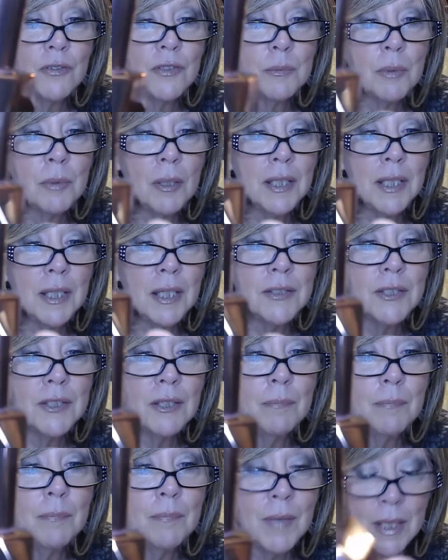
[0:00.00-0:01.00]
probably got
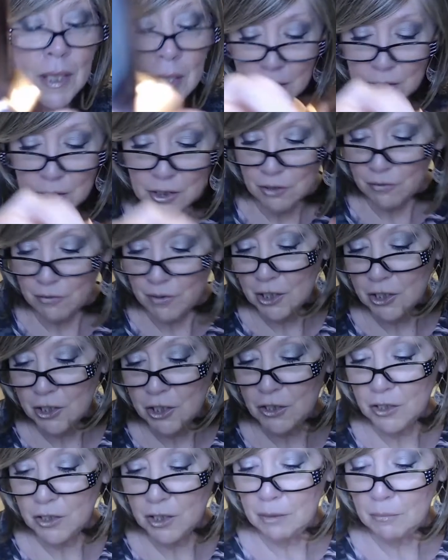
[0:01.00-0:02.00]
some
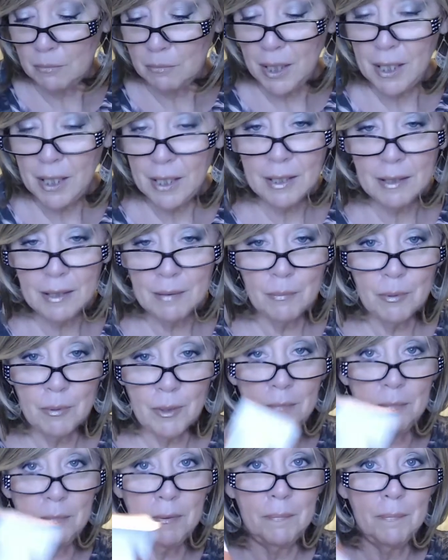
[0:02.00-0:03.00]
directions on the back. It'll
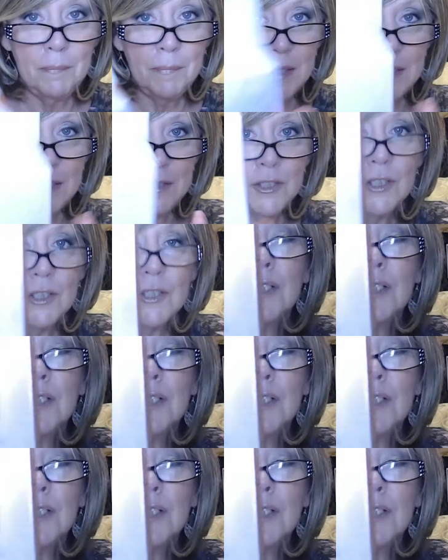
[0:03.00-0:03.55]
probably be easier to